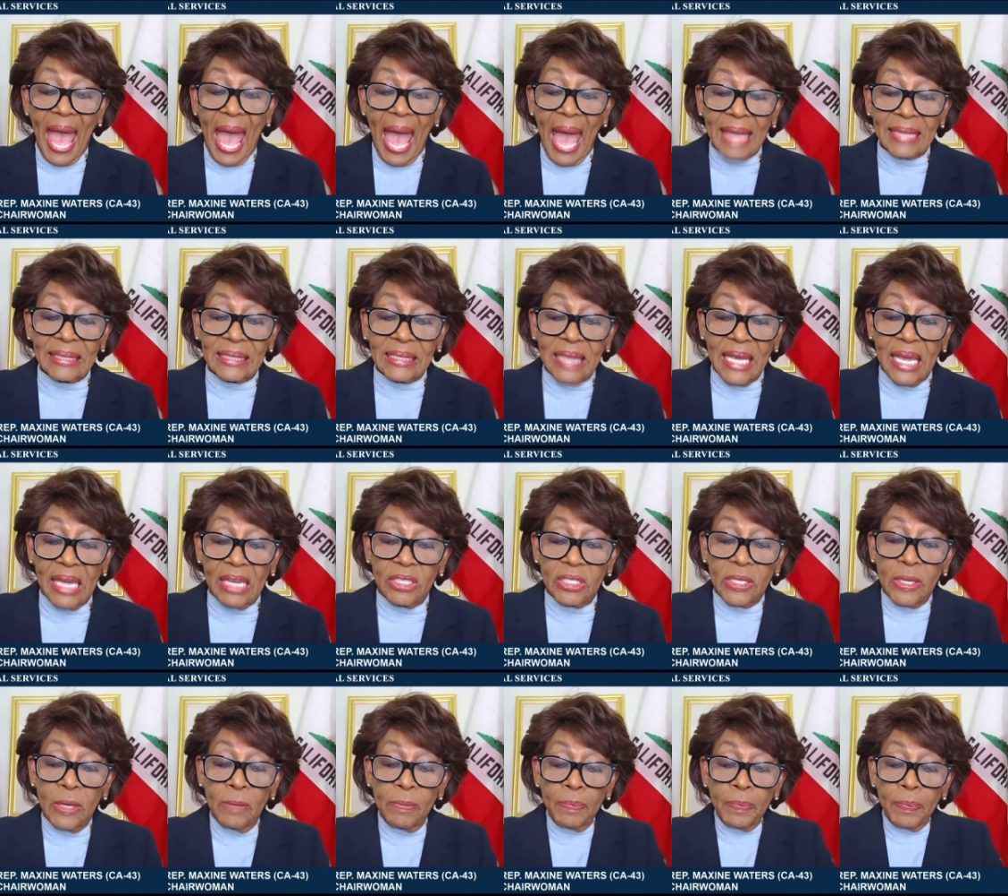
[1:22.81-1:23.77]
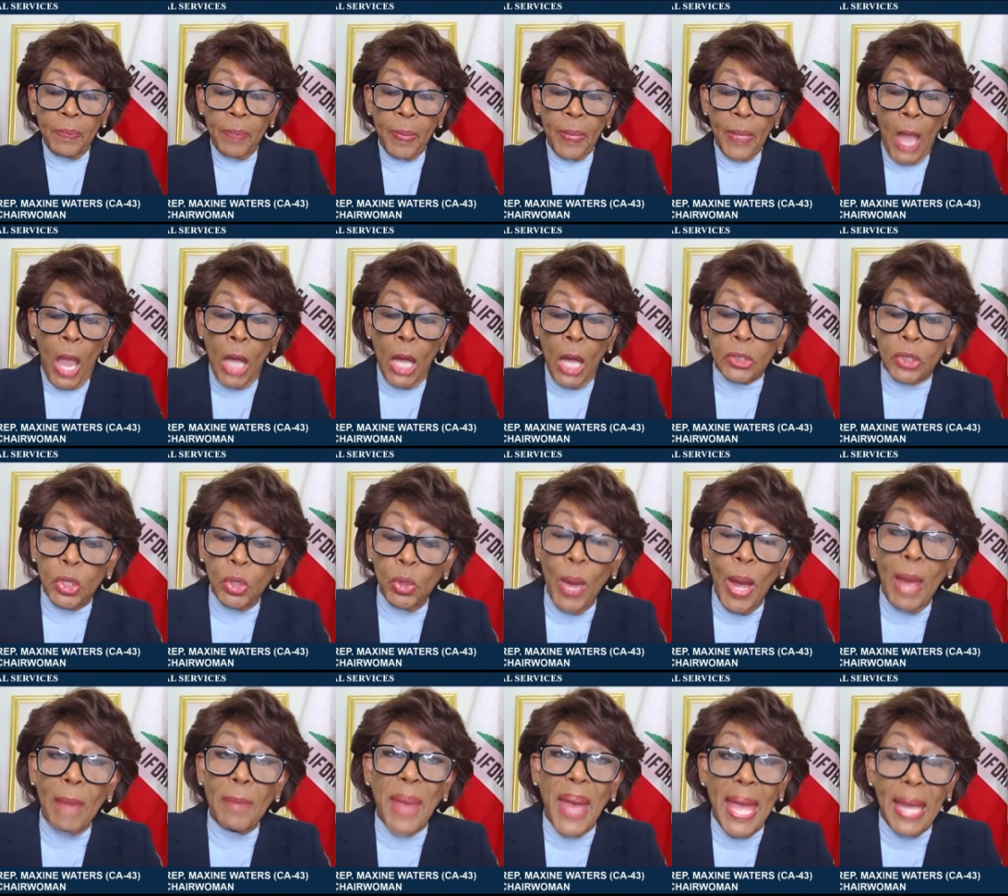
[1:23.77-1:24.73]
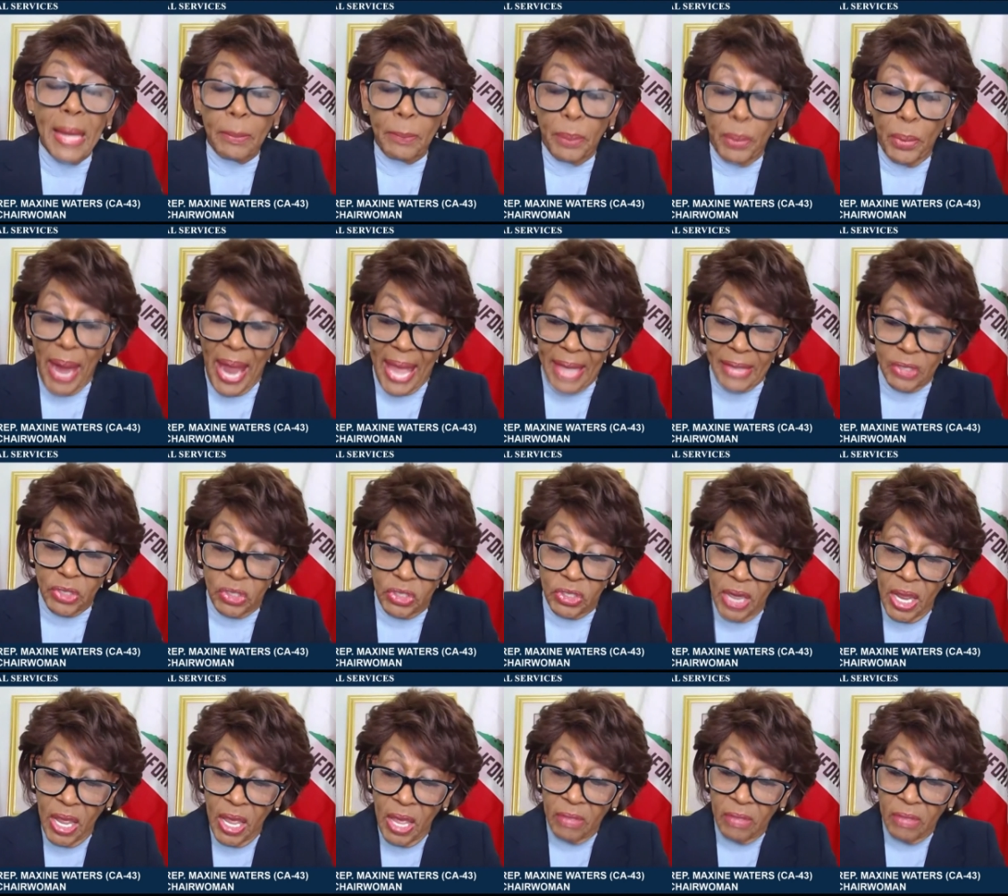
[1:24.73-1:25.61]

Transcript: access uh, to a bank branch.